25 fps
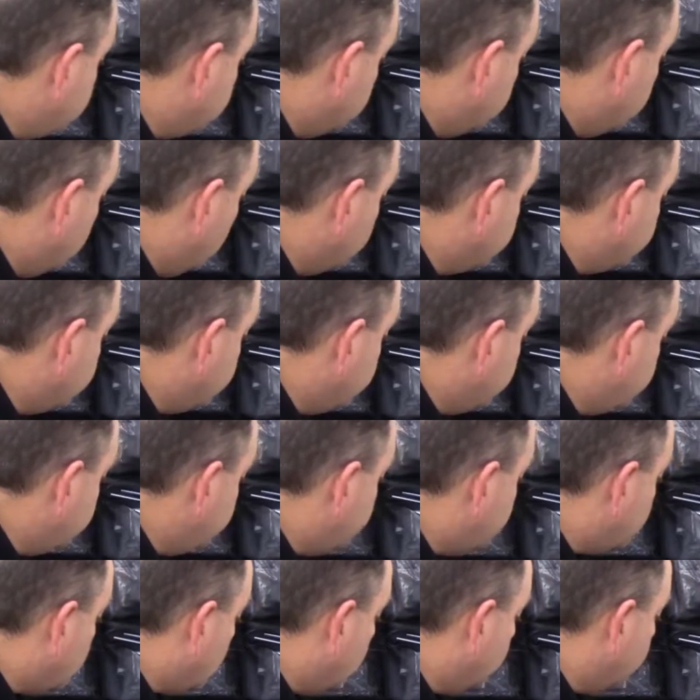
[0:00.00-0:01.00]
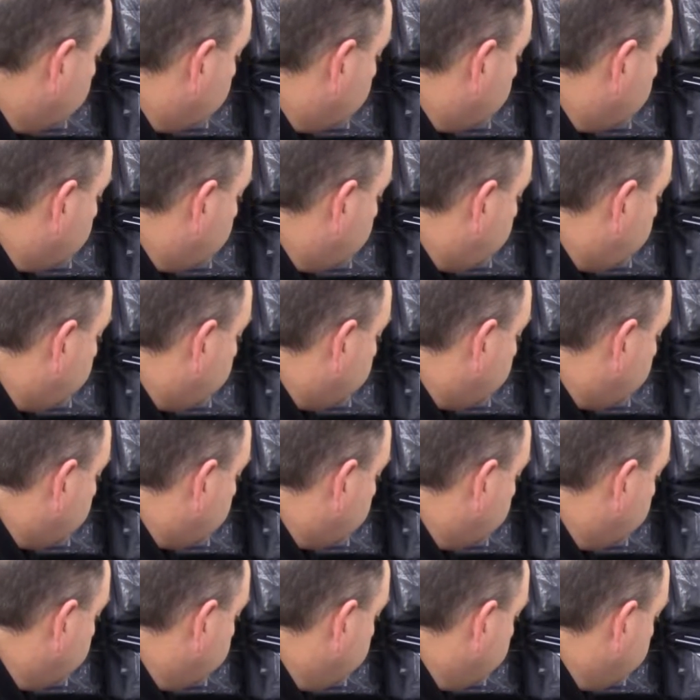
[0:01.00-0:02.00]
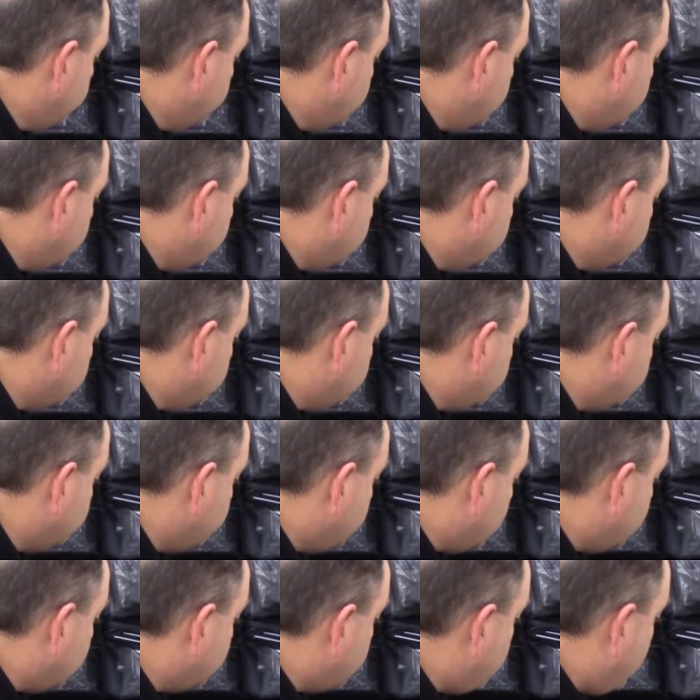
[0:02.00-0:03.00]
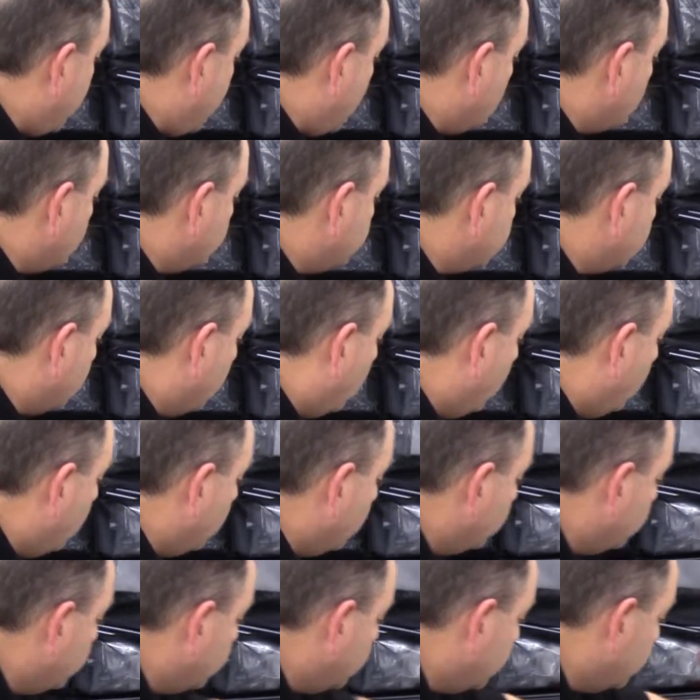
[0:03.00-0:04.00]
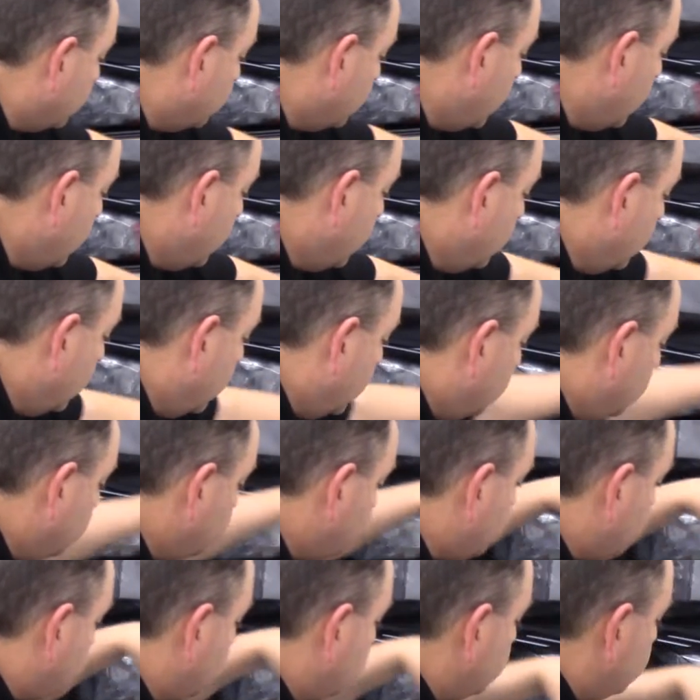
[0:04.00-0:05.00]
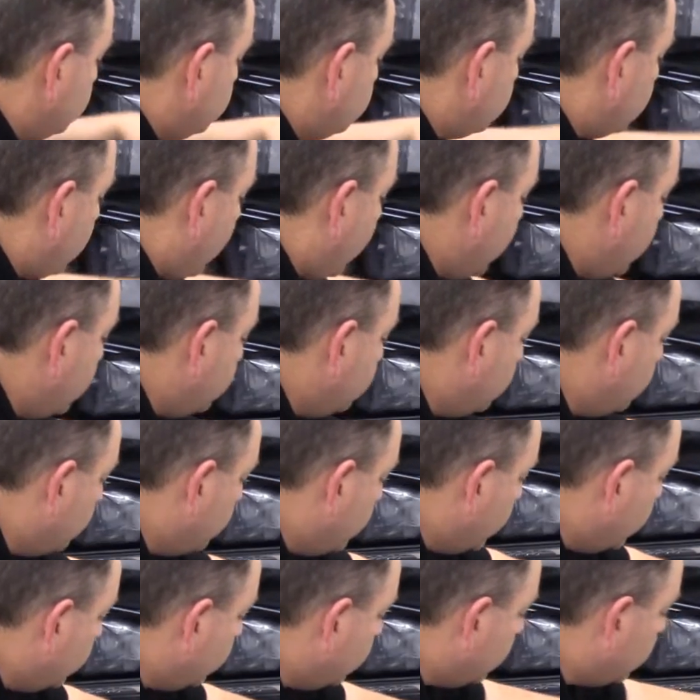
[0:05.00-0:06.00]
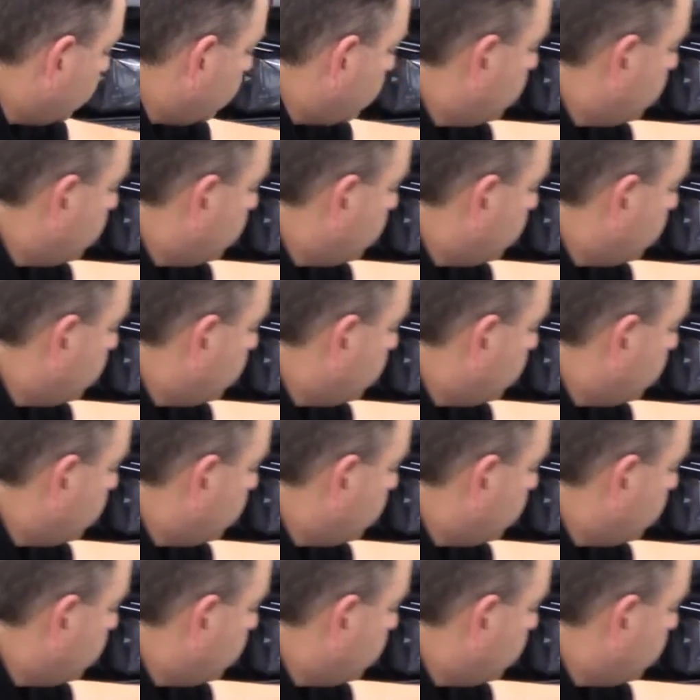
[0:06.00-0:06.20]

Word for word: the multi-lead charger here that provides power to all of the instruments and the RAELink